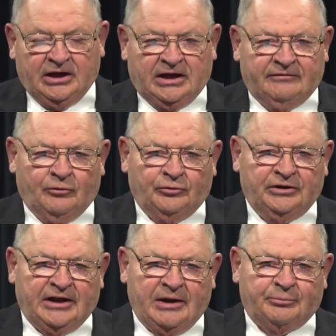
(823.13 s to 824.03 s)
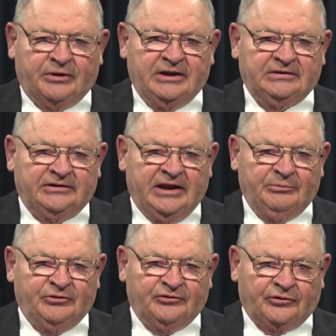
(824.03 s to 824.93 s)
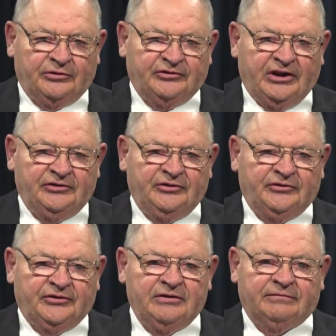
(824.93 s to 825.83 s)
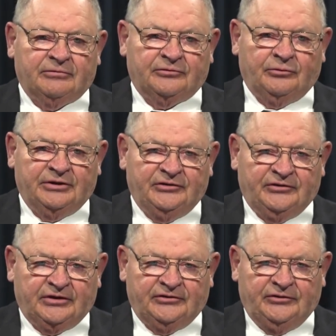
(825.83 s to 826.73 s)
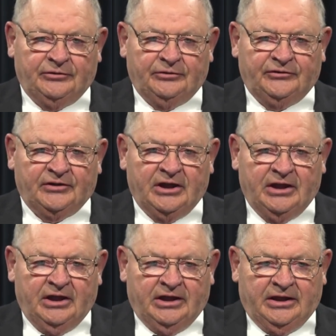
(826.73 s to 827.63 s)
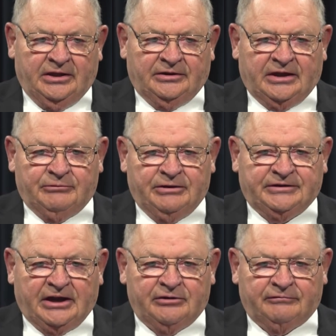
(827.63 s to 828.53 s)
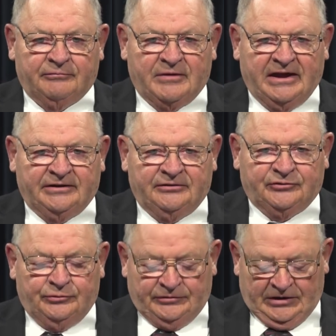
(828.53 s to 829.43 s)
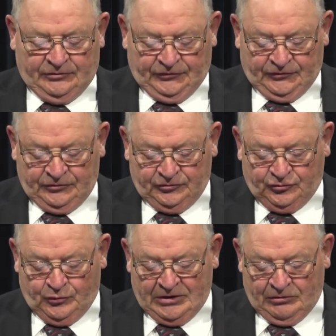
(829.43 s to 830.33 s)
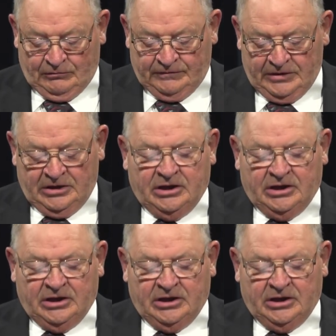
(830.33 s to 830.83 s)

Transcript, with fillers: I've owned and operated a Dahms Insurance agency for 26 years, and I retired from that in 2012.